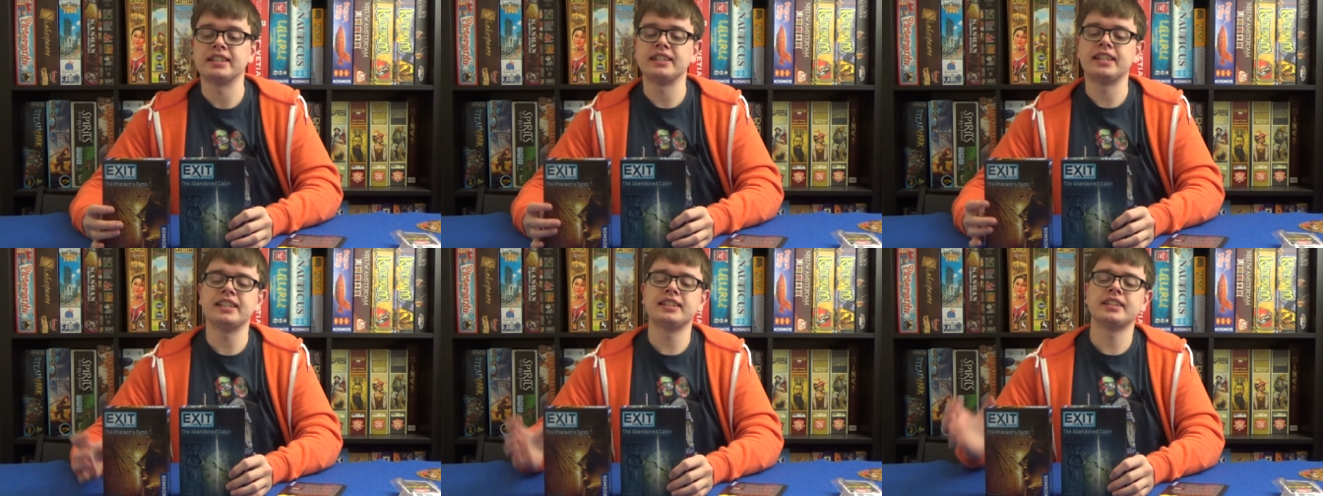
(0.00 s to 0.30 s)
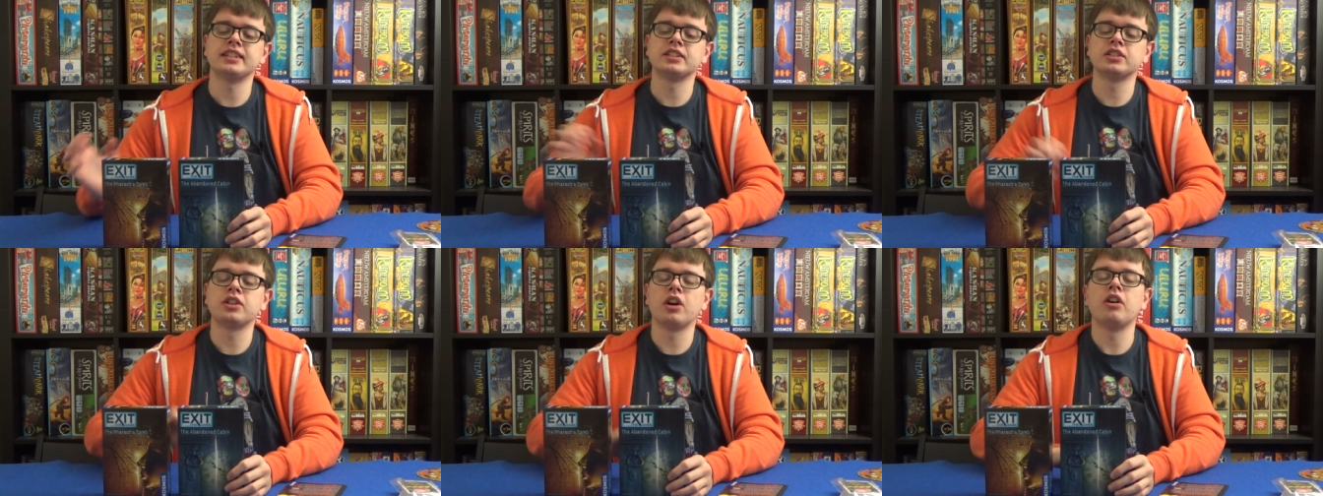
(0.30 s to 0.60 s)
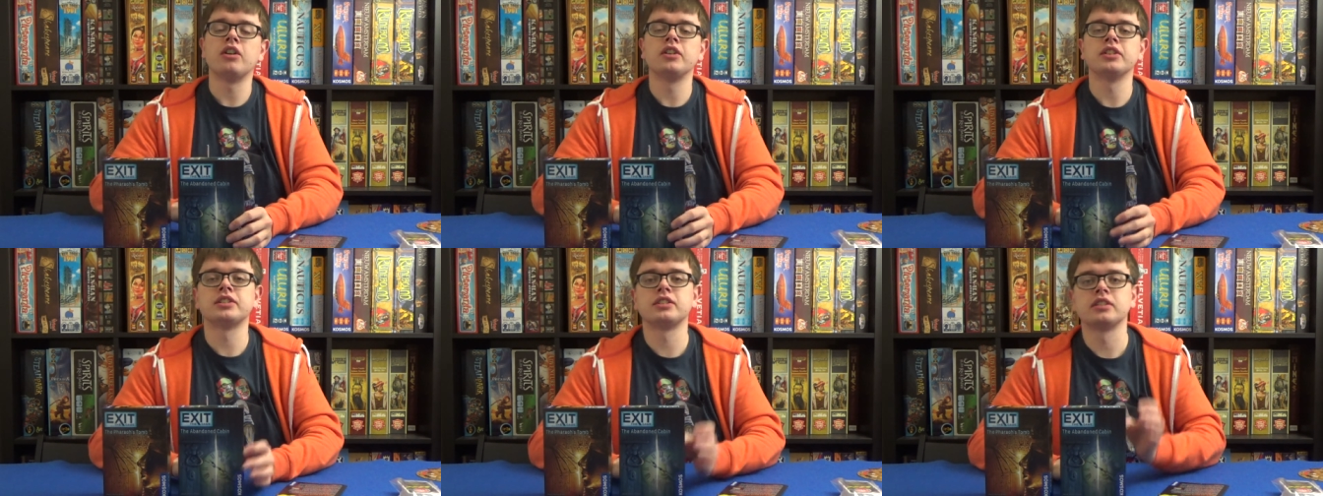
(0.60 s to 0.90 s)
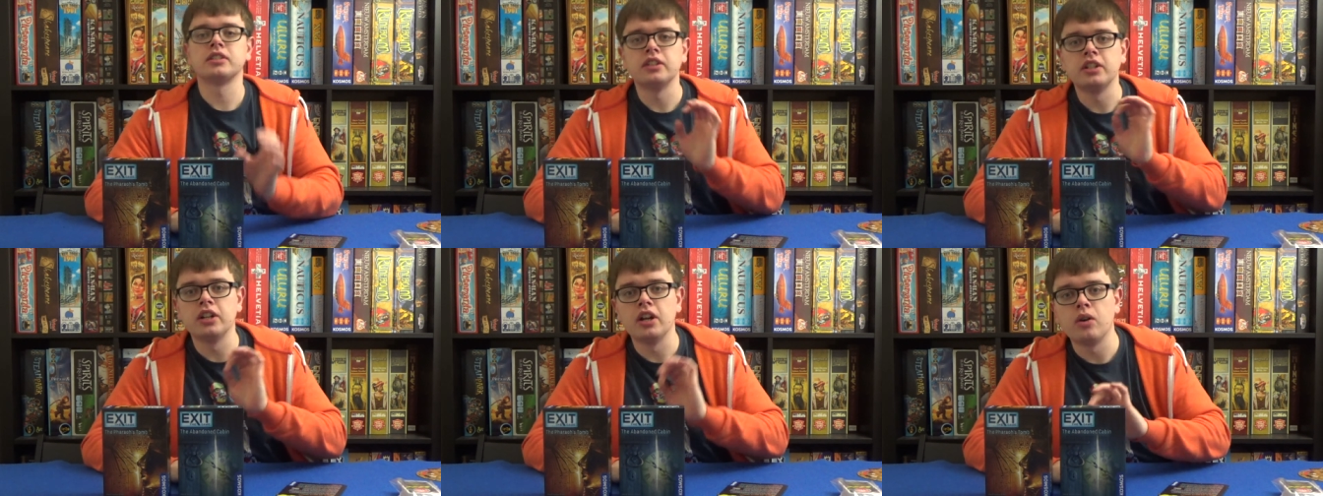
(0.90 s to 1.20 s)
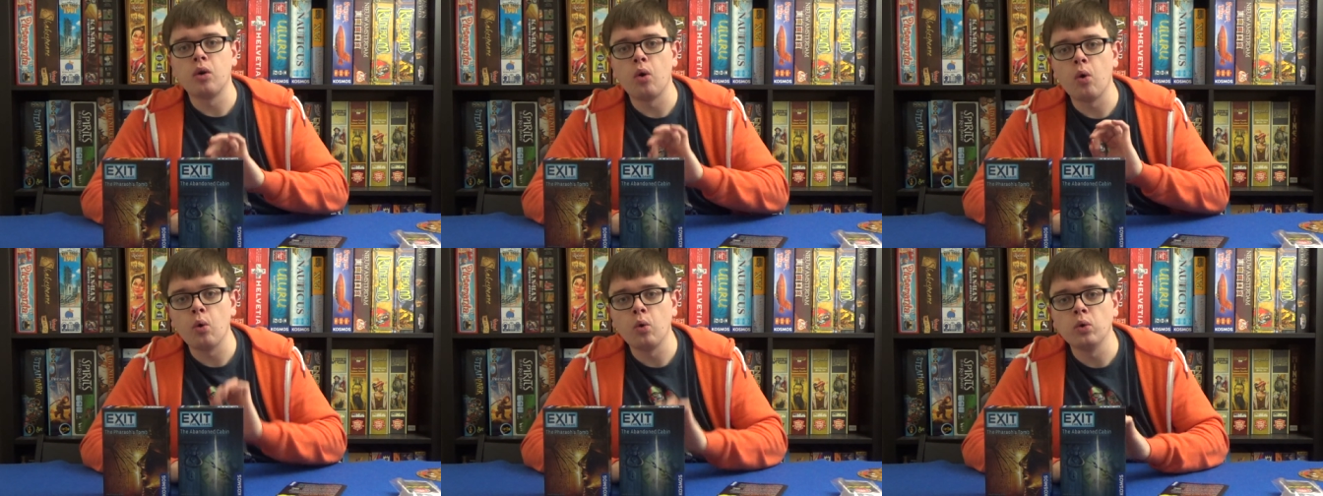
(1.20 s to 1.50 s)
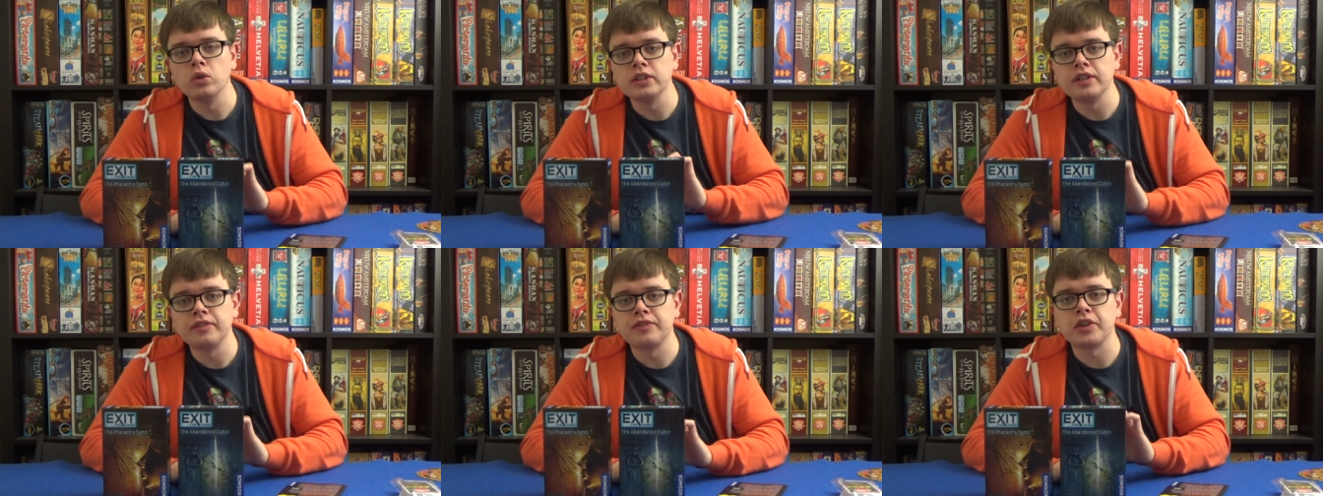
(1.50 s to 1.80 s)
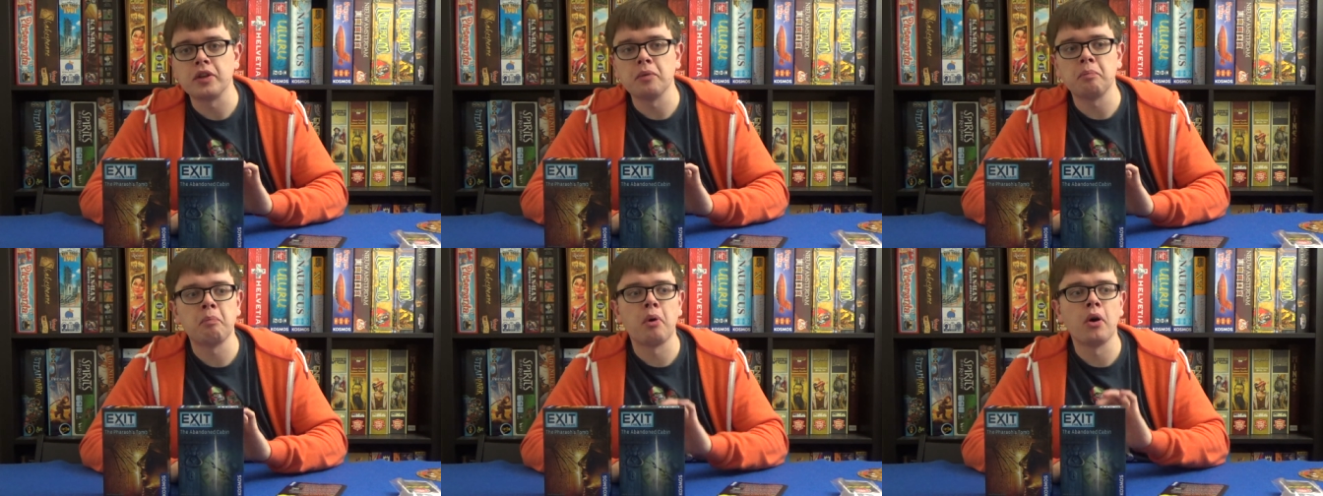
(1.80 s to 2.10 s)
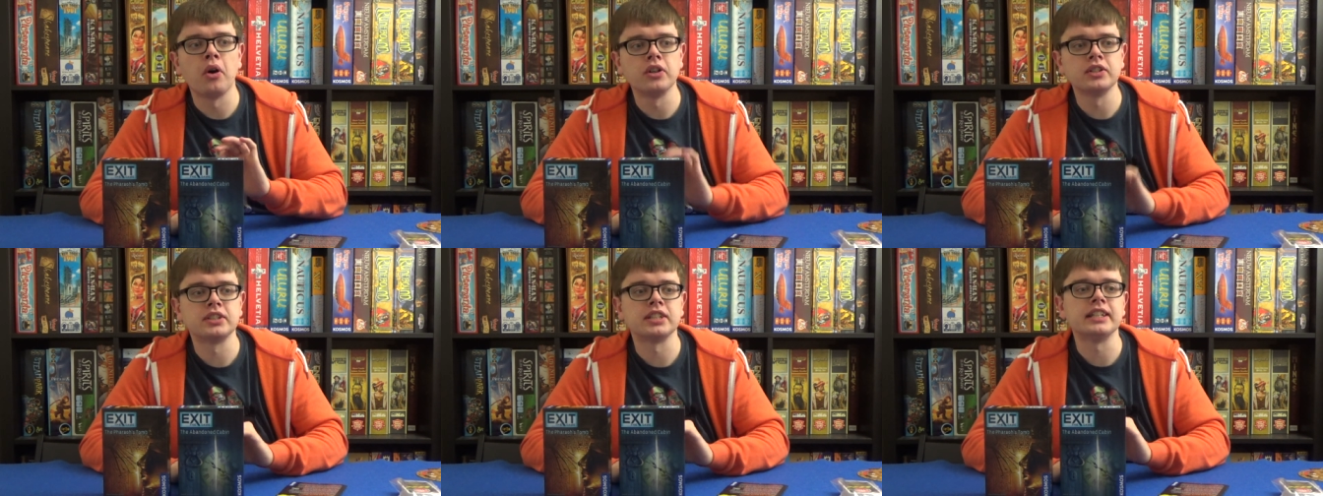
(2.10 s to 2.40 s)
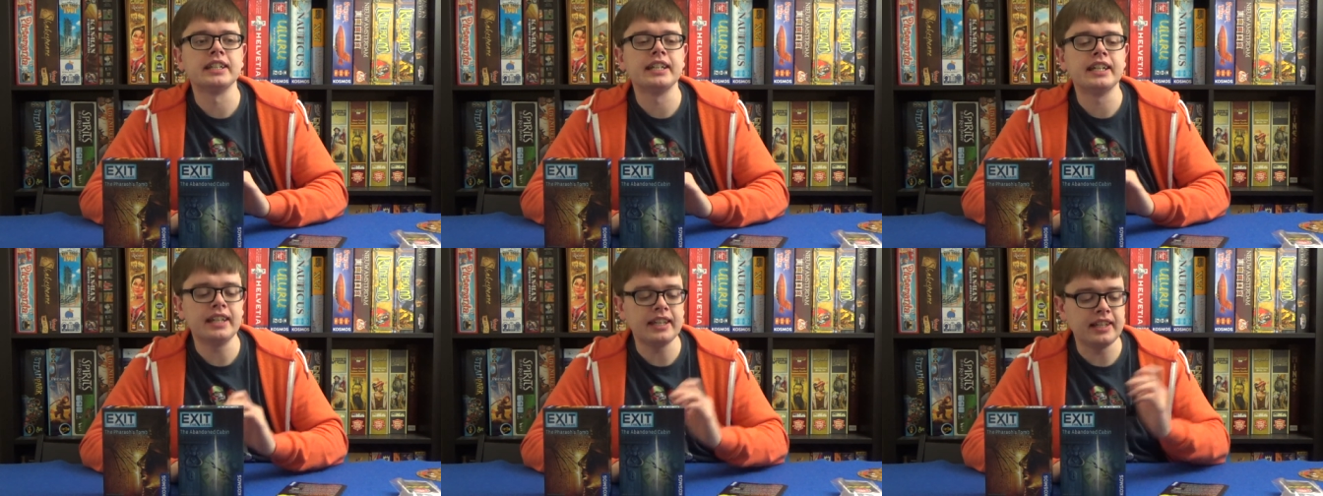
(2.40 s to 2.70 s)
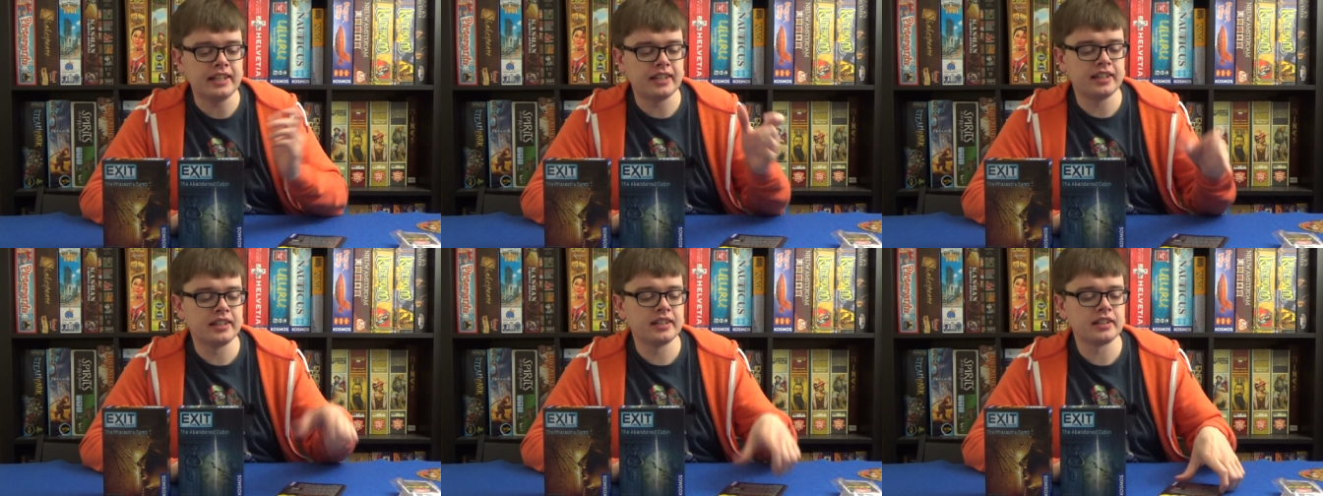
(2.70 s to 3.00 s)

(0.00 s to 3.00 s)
This has got, you know, all of the puzzly